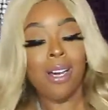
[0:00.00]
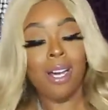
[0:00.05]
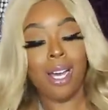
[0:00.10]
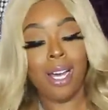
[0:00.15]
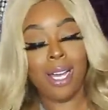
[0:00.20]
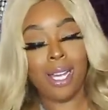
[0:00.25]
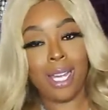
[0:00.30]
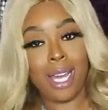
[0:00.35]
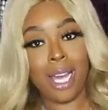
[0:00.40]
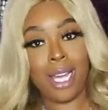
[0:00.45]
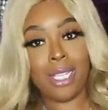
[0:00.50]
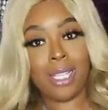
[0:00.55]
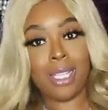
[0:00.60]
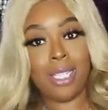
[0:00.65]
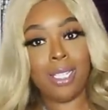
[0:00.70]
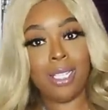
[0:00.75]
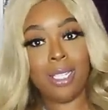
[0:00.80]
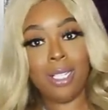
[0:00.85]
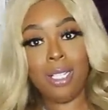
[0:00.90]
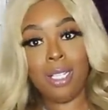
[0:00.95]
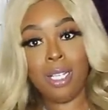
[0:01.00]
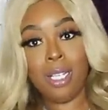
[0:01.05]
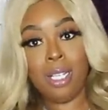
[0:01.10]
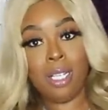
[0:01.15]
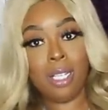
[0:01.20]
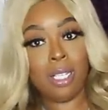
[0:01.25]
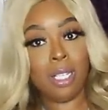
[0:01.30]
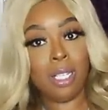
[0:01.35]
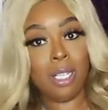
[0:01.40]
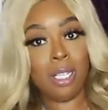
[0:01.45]
I got the
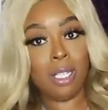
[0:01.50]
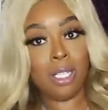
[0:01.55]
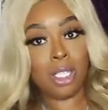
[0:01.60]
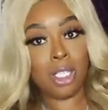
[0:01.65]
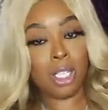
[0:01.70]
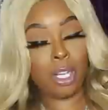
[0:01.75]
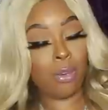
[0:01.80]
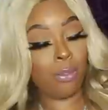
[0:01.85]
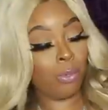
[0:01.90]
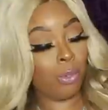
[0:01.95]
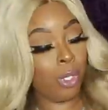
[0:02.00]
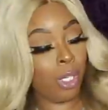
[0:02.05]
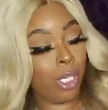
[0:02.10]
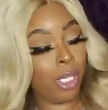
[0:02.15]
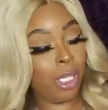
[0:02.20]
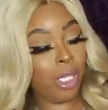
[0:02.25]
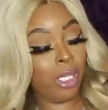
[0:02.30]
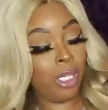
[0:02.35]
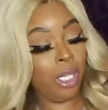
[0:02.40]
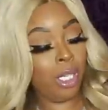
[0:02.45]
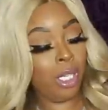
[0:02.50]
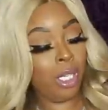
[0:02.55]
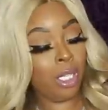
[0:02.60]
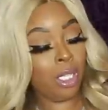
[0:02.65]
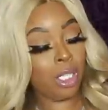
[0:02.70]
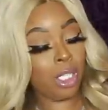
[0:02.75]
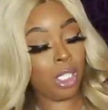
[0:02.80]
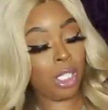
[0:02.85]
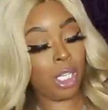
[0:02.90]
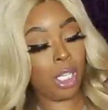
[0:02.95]
Chevron
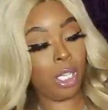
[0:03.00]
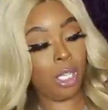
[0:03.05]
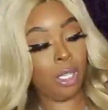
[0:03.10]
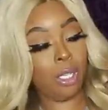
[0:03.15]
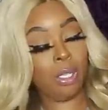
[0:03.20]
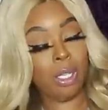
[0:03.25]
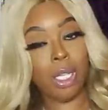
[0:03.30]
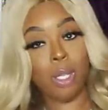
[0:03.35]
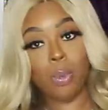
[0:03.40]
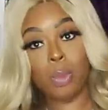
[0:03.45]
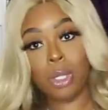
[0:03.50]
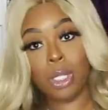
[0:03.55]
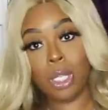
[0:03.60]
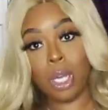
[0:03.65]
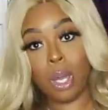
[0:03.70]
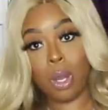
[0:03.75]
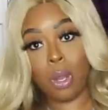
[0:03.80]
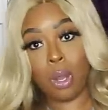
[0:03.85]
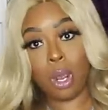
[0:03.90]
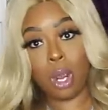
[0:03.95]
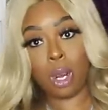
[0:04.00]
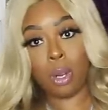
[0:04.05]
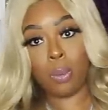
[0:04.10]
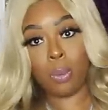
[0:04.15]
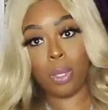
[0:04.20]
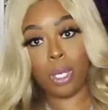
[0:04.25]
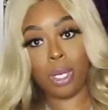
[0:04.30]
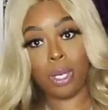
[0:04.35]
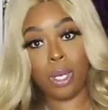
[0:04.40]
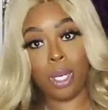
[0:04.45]
Chanel with the gold
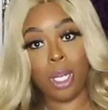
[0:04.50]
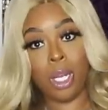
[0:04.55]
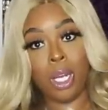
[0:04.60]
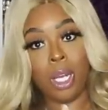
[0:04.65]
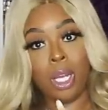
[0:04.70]
hardware.